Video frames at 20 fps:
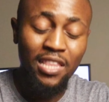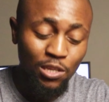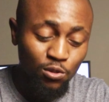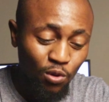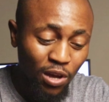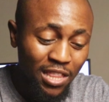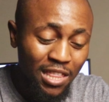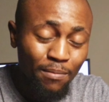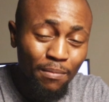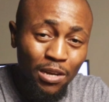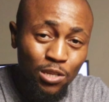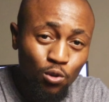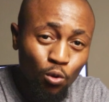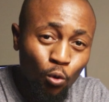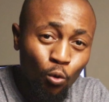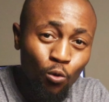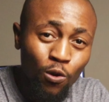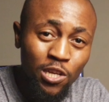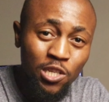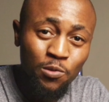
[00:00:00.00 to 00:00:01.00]
That's why they must
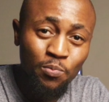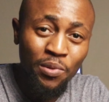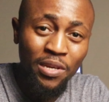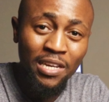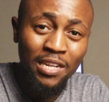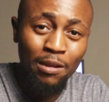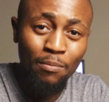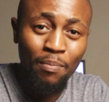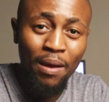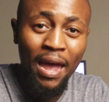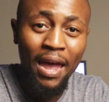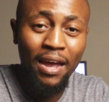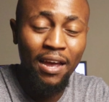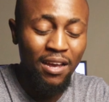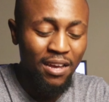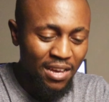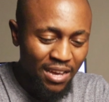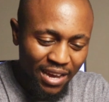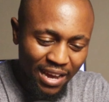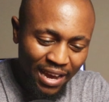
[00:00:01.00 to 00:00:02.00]
always be in a pack.
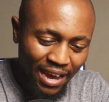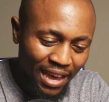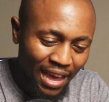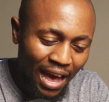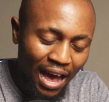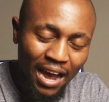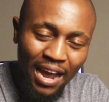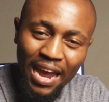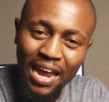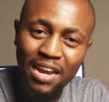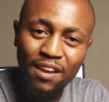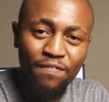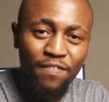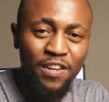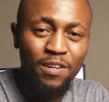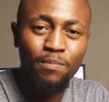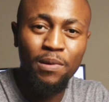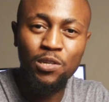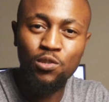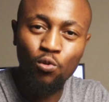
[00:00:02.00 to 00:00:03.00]
A young
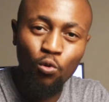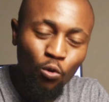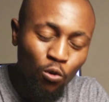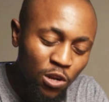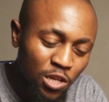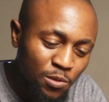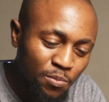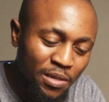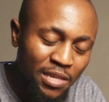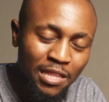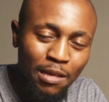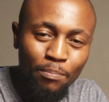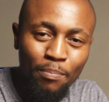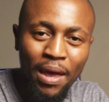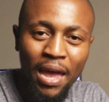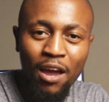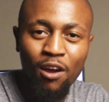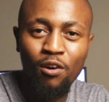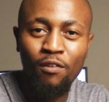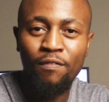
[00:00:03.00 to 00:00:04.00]
elephant must always be in the
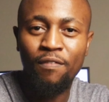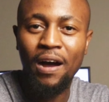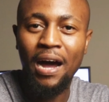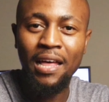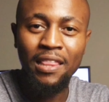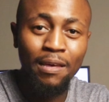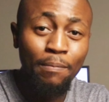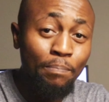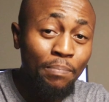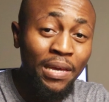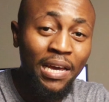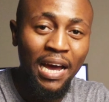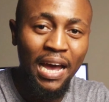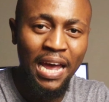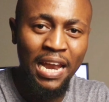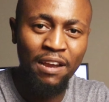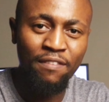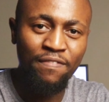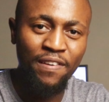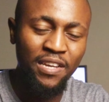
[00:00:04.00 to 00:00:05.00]
pack of other bigger
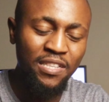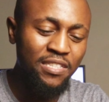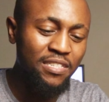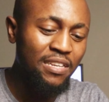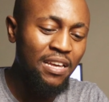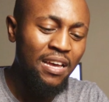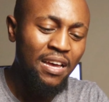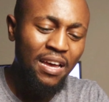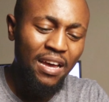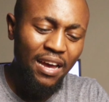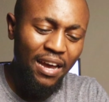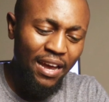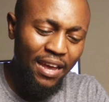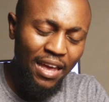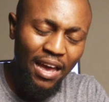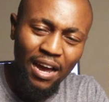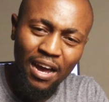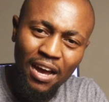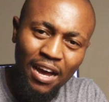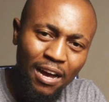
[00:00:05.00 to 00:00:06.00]
elephants. A
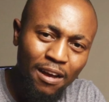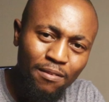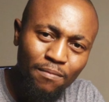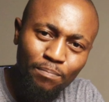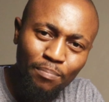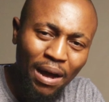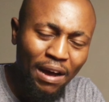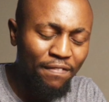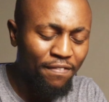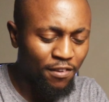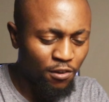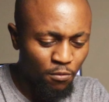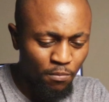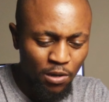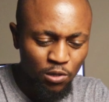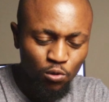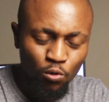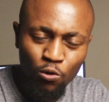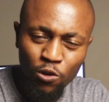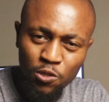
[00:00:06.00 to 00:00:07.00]
younger buffalo
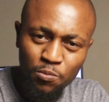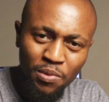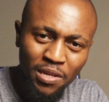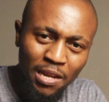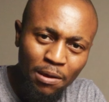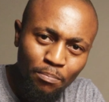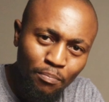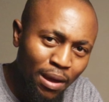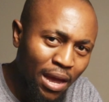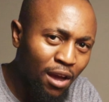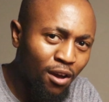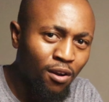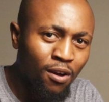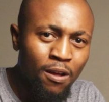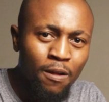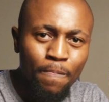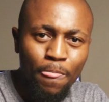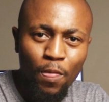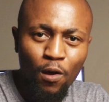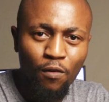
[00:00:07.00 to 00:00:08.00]
must always be in a pack
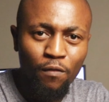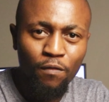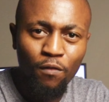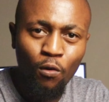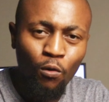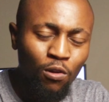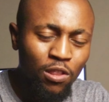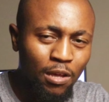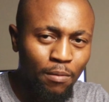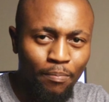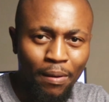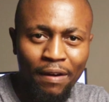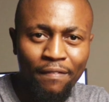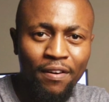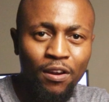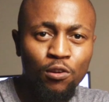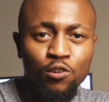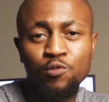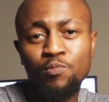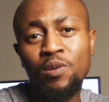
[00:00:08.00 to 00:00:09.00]
of older
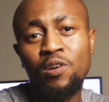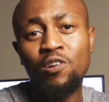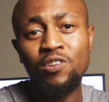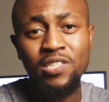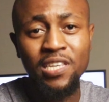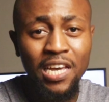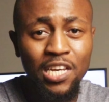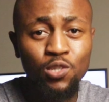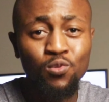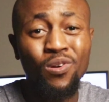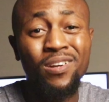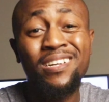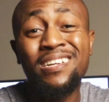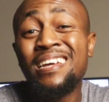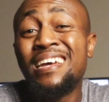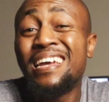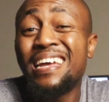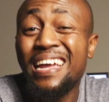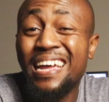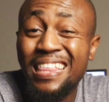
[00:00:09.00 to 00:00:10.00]
buffaloes because guess what?
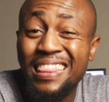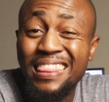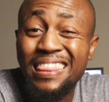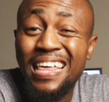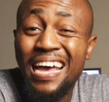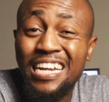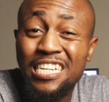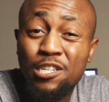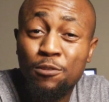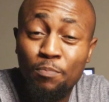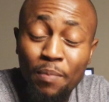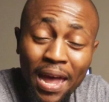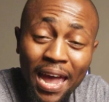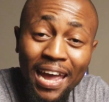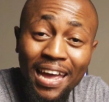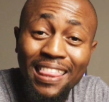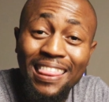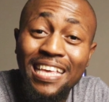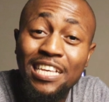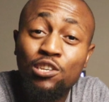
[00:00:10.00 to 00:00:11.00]
In that
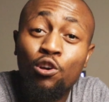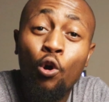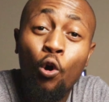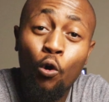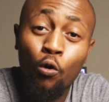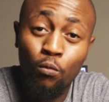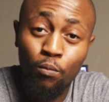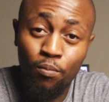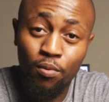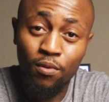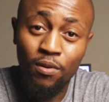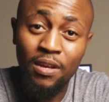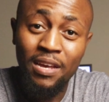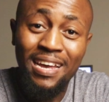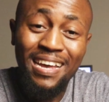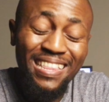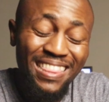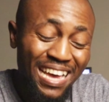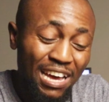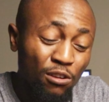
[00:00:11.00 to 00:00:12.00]
pack, there's hope.
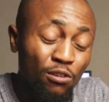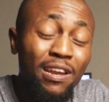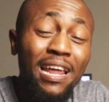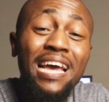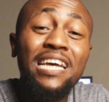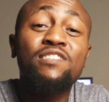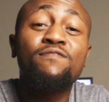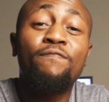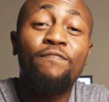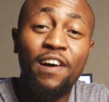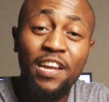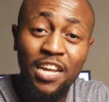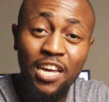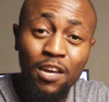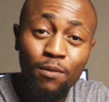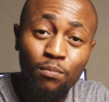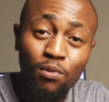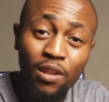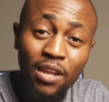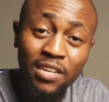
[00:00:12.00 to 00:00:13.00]
They are not as
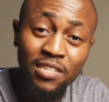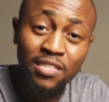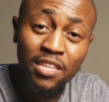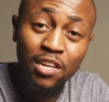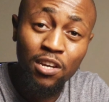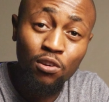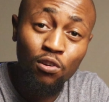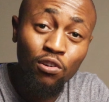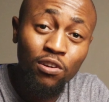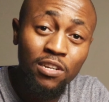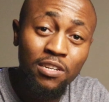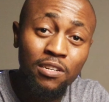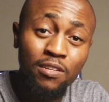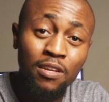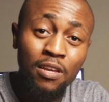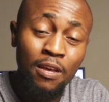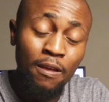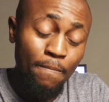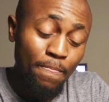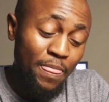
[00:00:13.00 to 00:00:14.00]
vulnerable as they could.
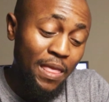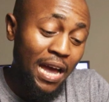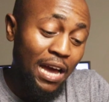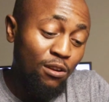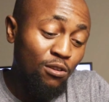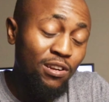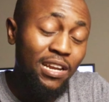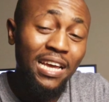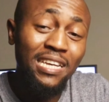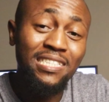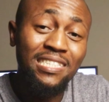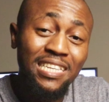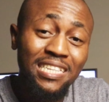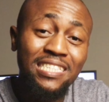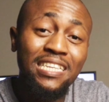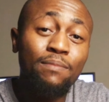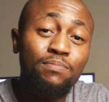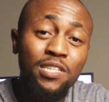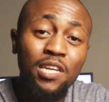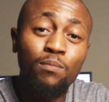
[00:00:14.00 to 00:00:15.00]
They are not as
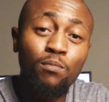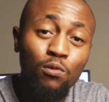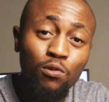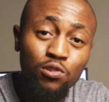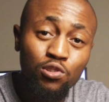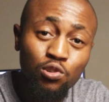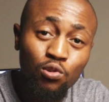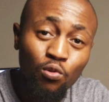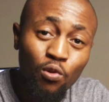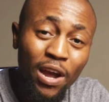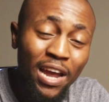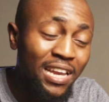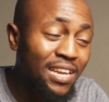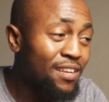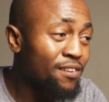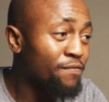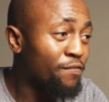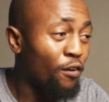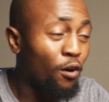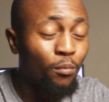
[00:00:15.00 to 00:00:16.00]
susceptible to
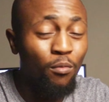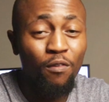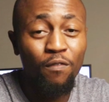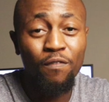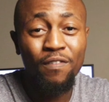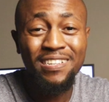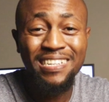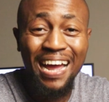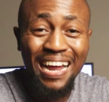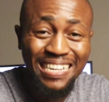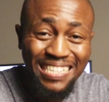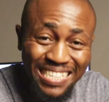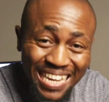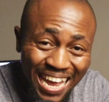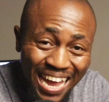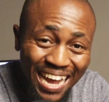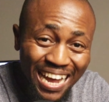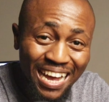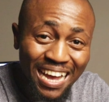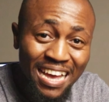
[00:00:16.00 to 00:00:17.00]
any form of
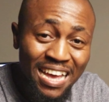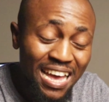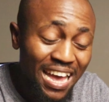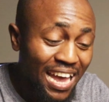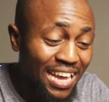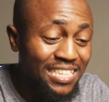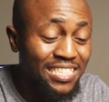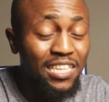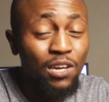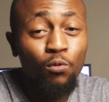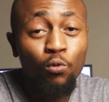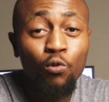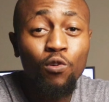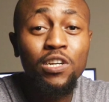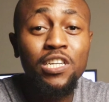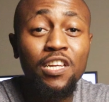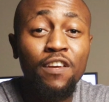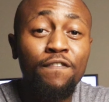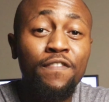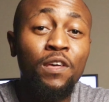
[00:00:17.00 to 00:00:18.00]
attack as they
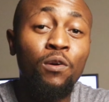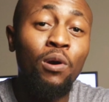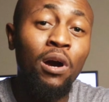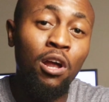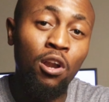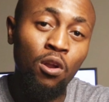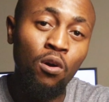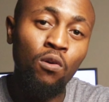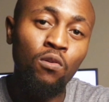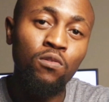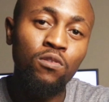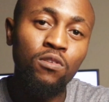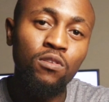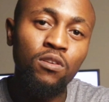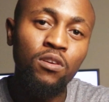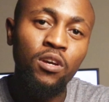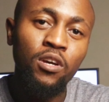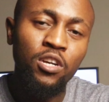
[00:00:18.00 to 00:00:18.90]
would if they were alone.